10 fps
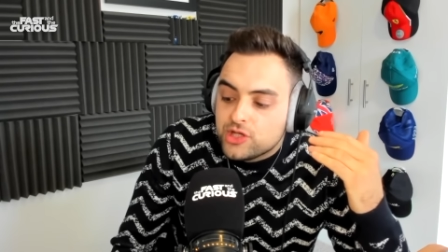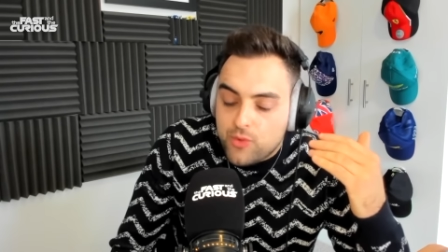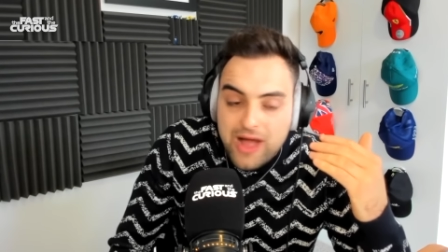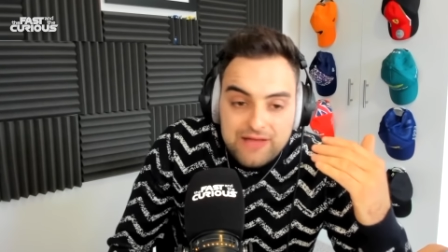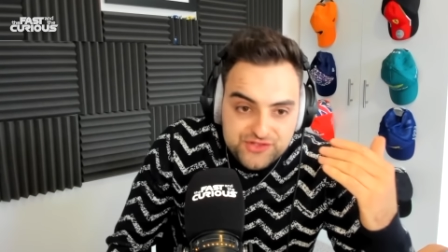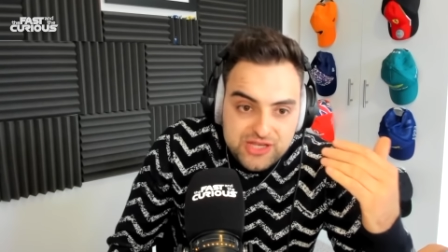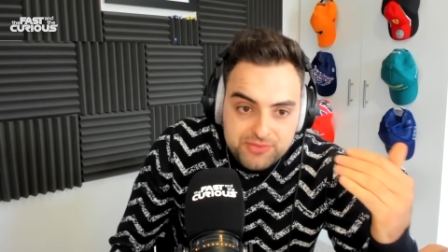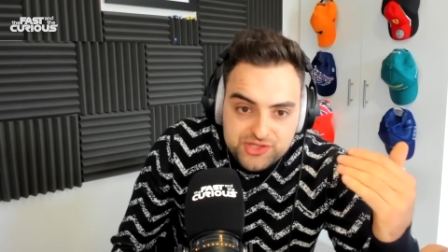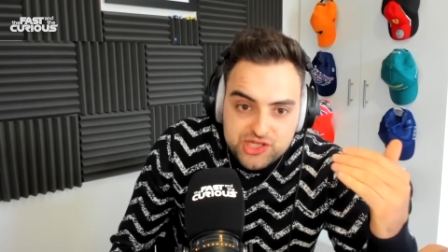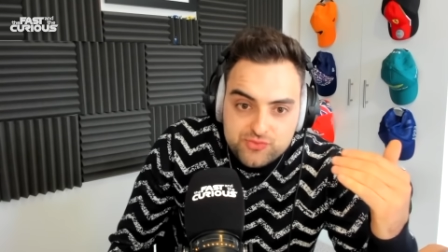you have seen
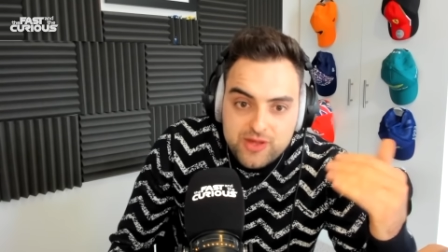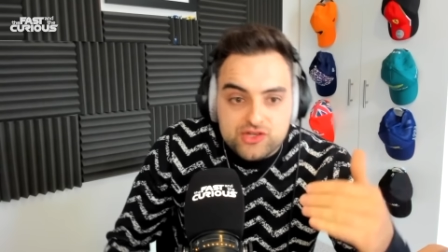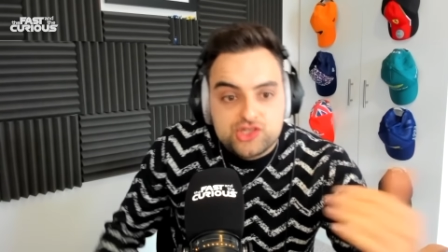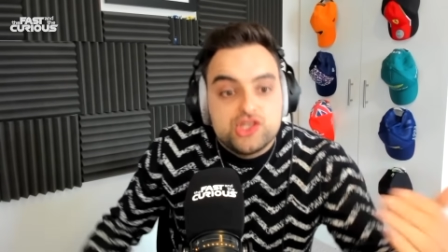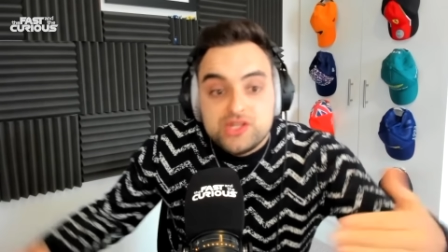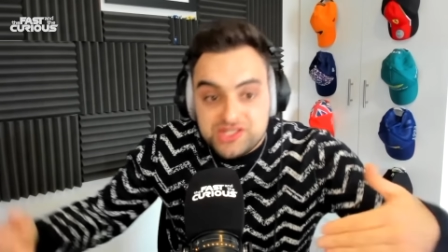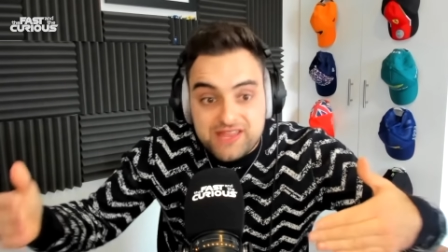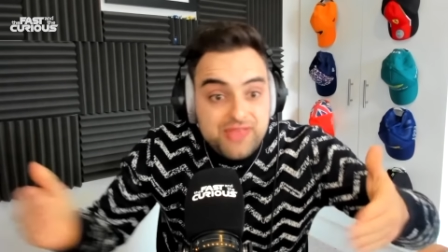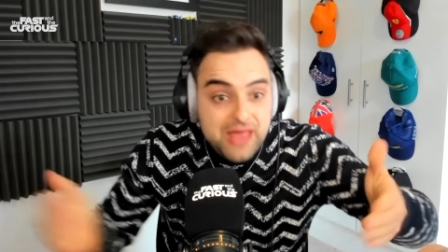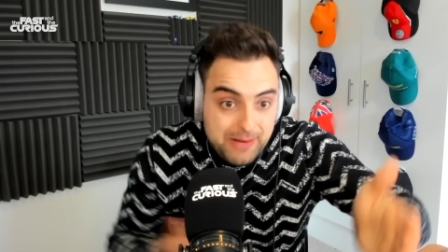positions where because you need to
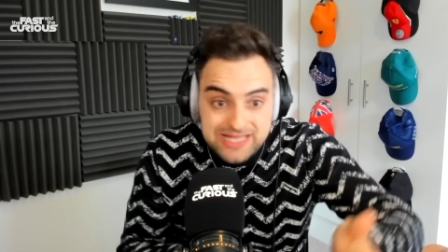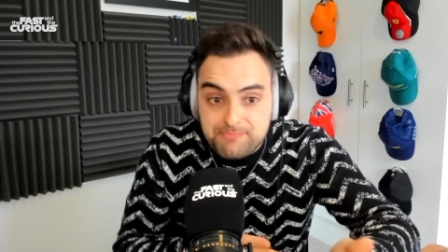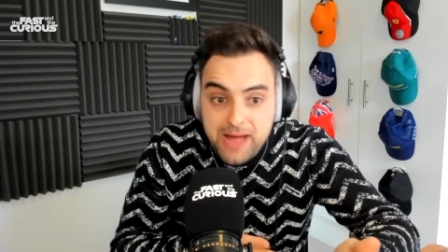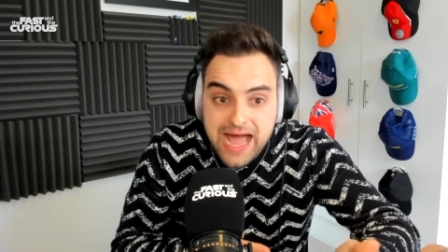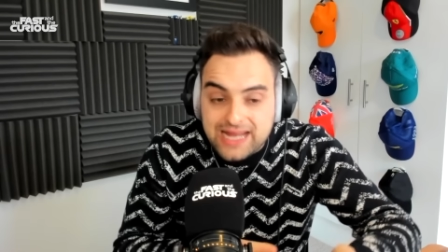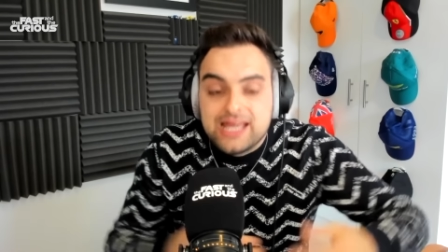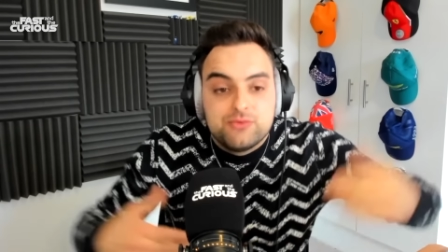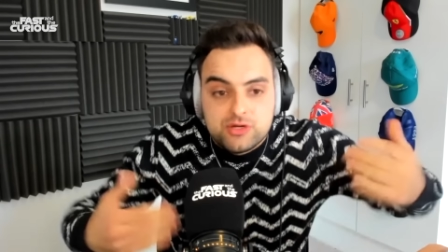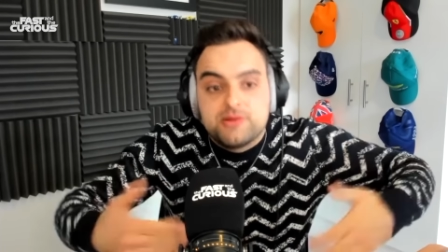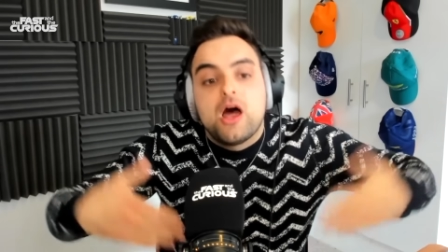give that place back, and
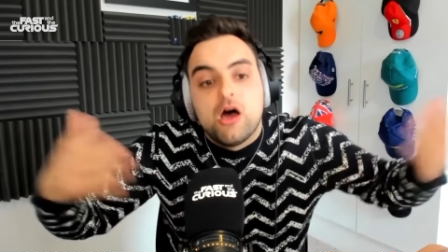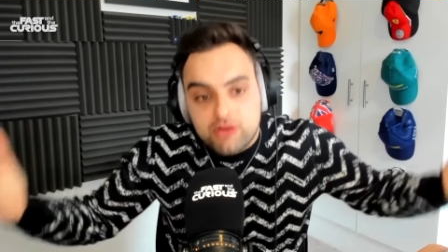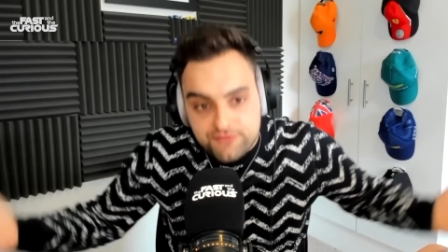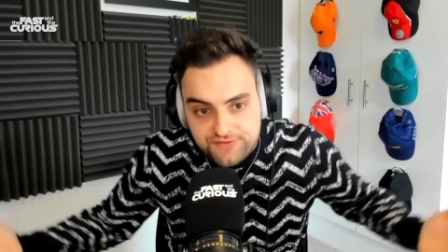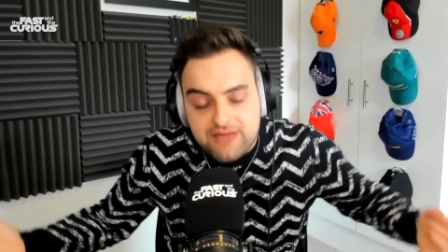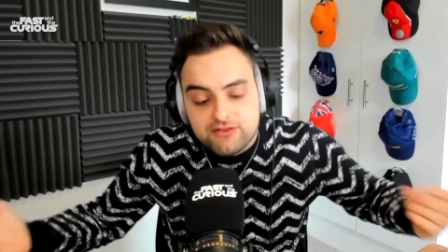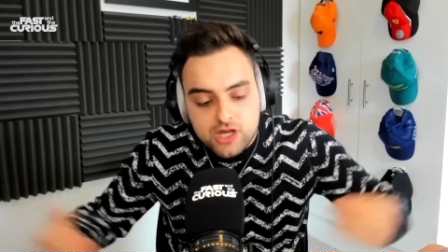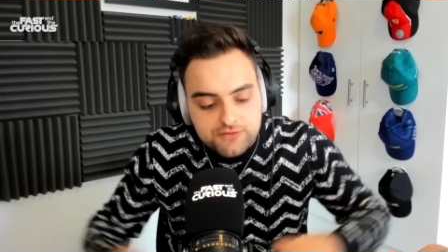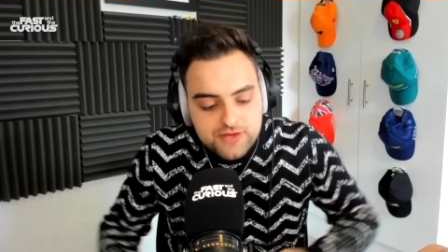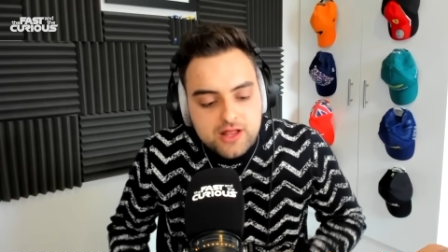it would have been like, all right, fair
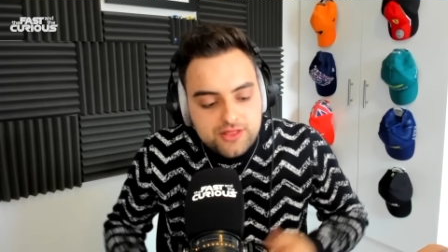enough.